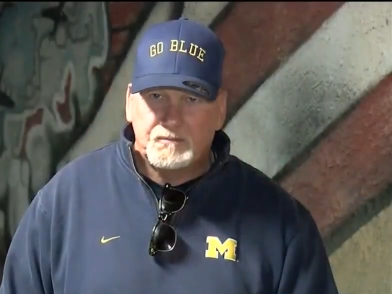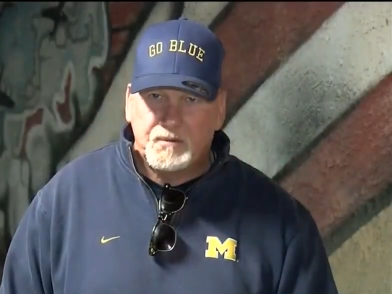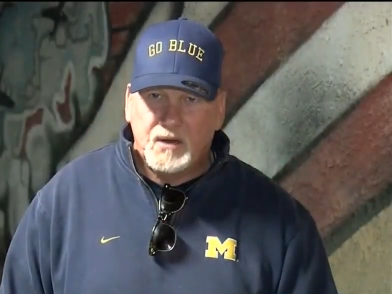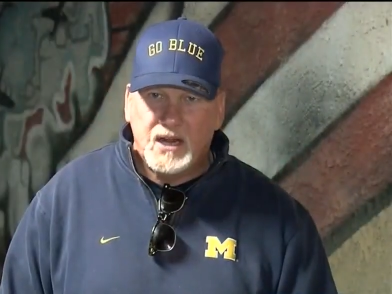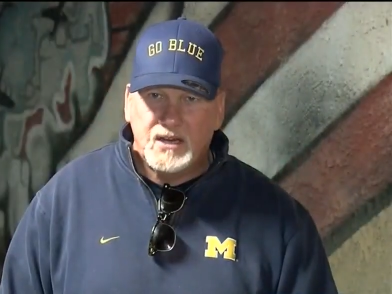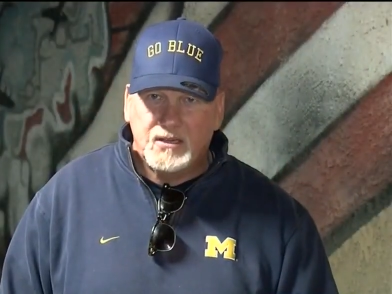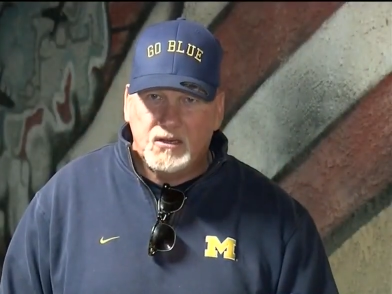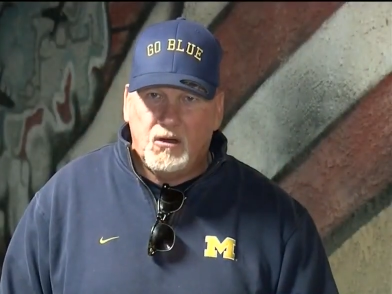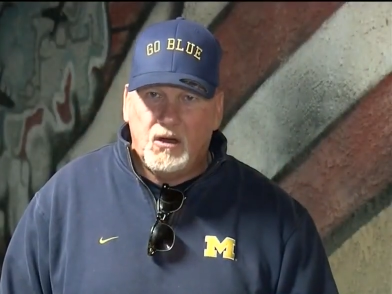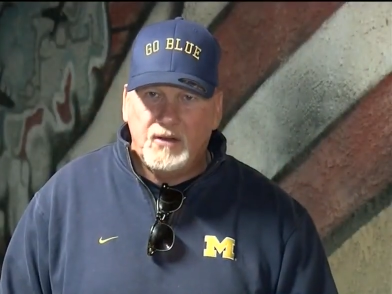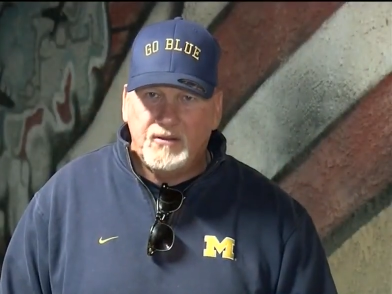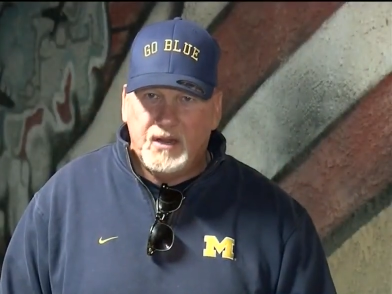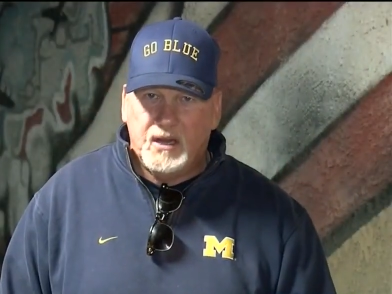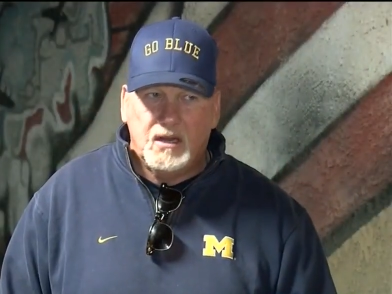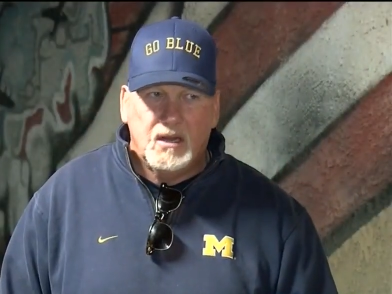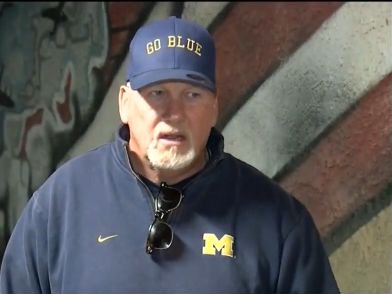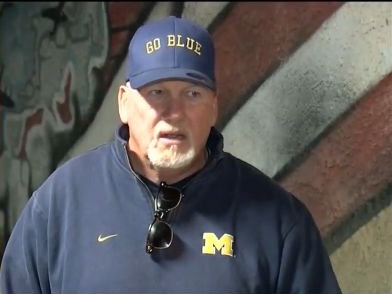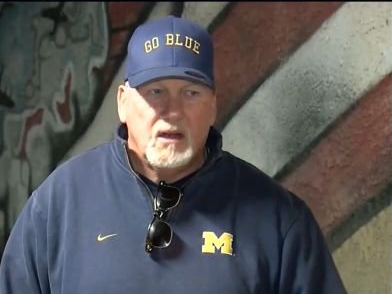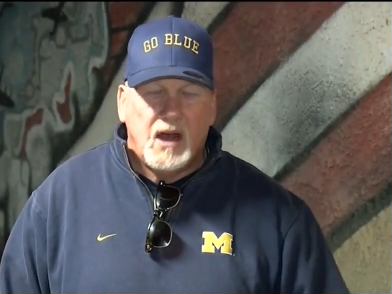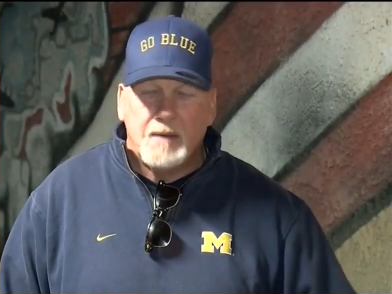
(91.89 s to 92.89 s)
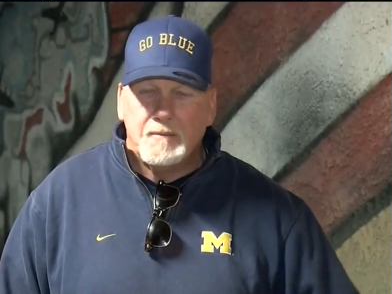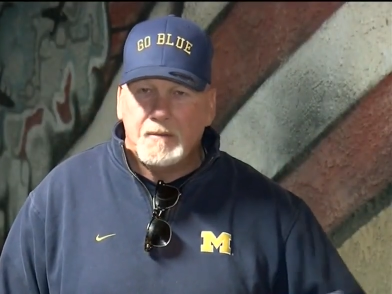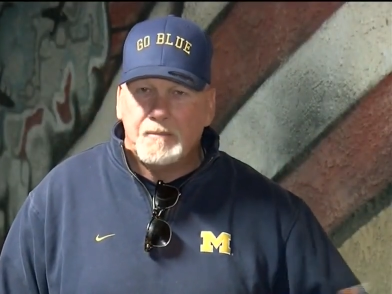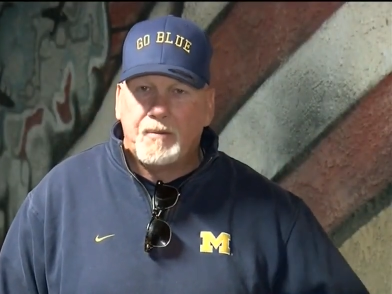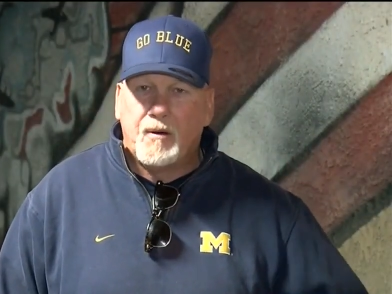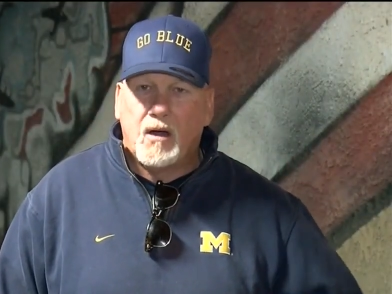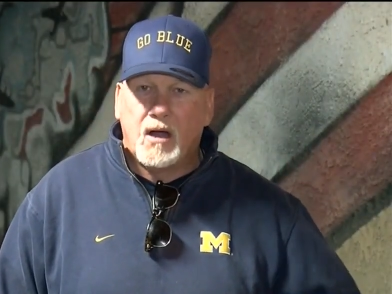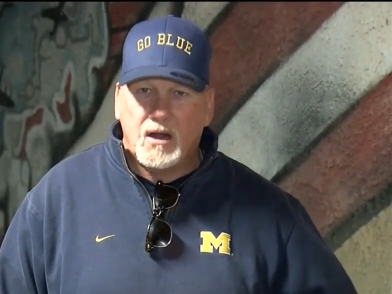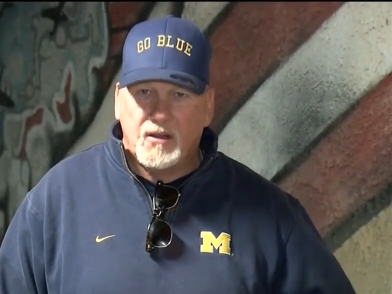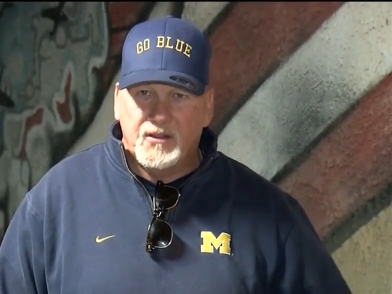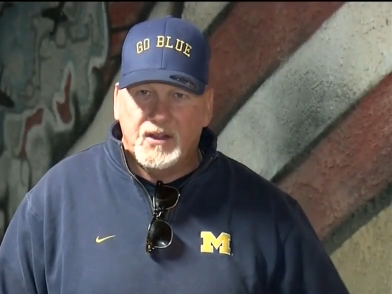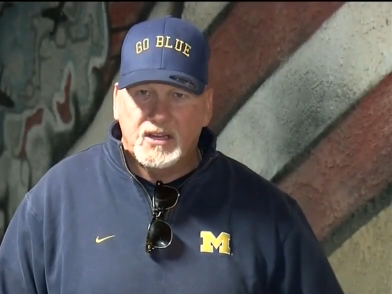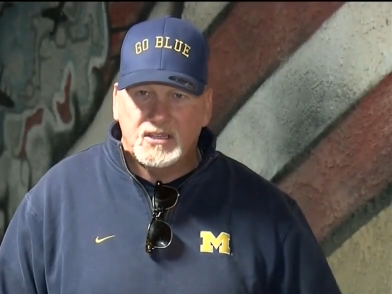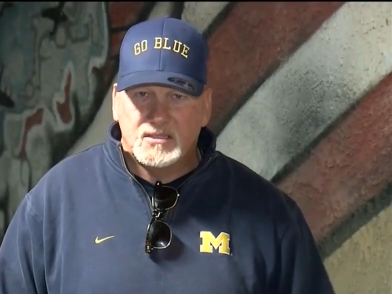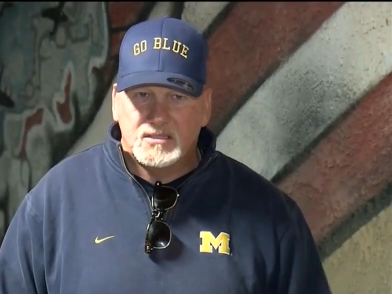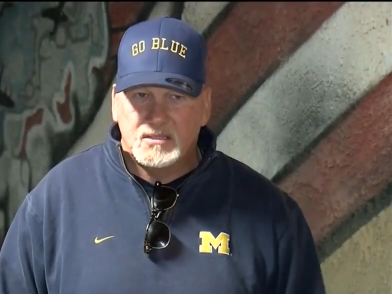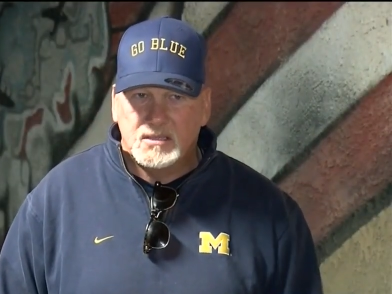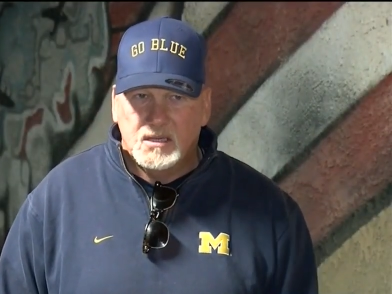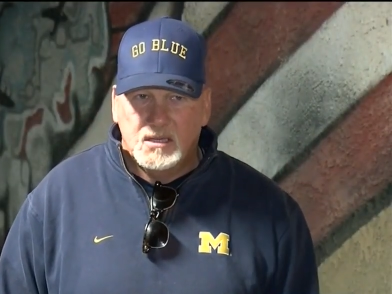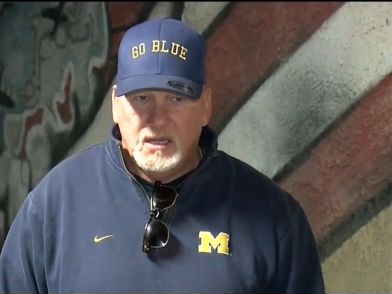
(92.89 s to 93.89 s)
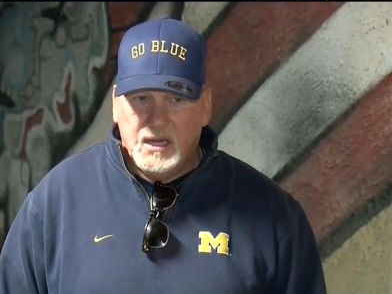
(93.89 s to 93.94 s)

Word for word: with pride knowing that I'm a part of this